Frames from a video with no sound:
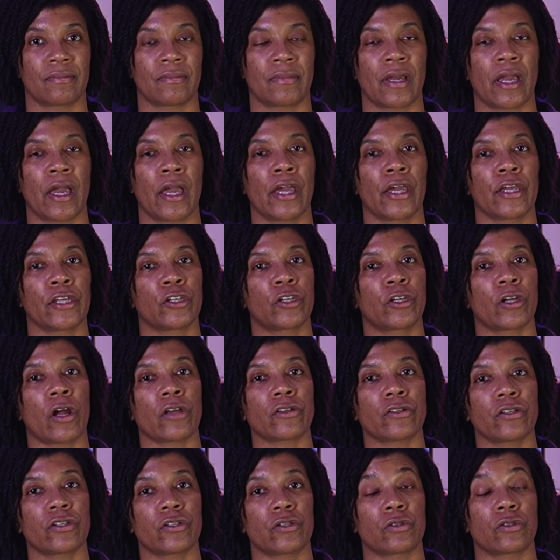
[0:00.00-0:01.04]
You can
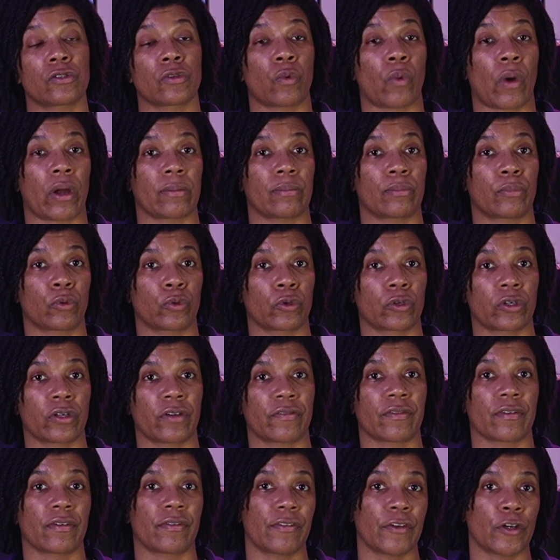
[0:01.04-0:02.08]
also use the white border of
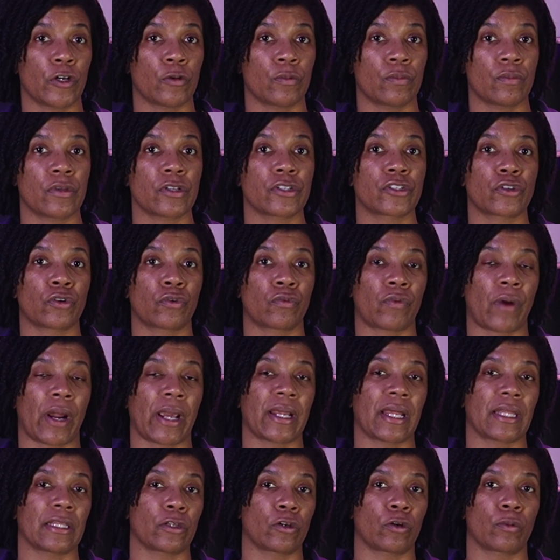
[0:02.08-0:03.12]
the film to
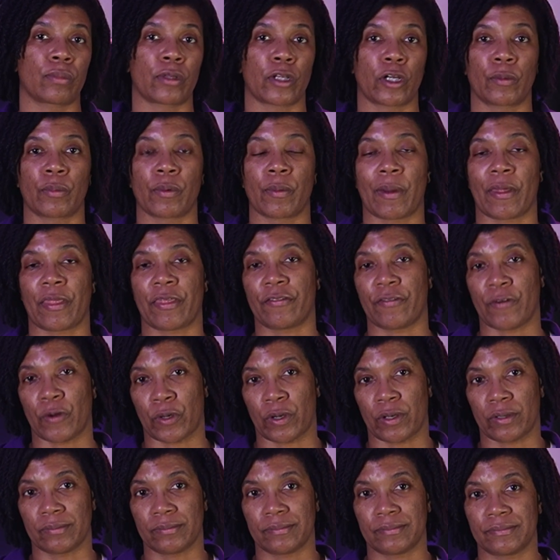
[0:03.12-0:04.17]
write a little blurb about the
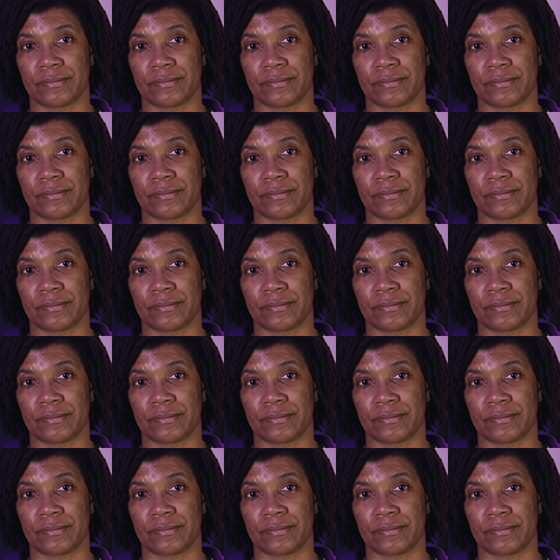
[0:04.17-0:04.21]
photo.